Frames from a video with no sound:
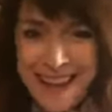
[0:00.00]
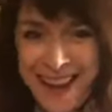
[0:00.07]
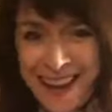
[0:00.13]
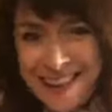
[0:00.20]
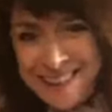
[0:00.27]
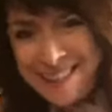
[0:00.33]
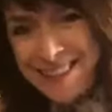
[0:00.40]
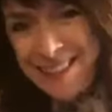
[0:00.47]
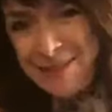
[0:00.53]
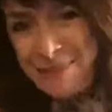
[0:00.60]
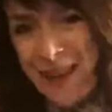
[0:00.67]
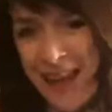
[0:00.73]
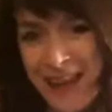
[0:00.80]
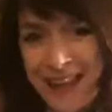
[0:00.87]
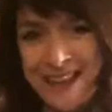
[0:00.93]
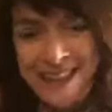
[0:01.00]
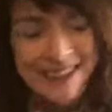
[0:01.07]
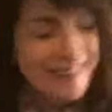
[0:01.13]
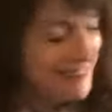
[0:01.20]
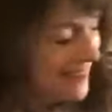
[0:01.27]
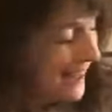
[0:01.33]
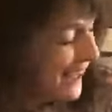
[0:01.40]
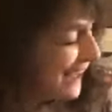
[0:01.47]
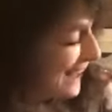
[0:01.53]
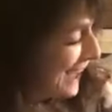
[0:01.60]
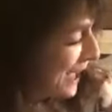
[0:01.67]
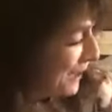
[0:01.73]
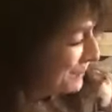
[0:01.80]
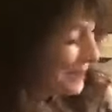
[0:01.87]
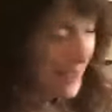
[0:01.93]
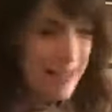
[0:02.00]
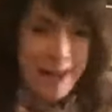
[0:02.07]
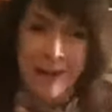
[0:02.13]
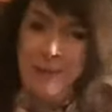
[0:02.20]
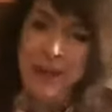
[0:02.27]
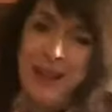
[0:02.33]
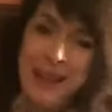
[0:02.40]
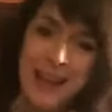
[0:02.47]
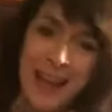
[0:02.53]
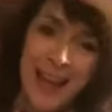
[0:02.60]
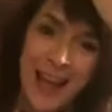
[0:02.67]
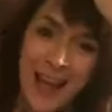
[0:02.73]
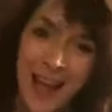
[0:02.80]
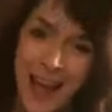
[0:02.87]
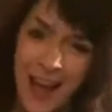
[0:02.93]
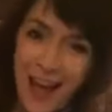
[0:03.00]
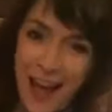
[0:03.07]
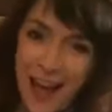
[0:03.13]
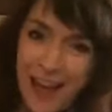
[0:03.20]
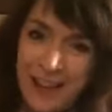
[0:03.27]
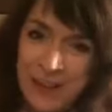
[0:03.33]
Hi Tim, hi Anita, hi Kamyab, hi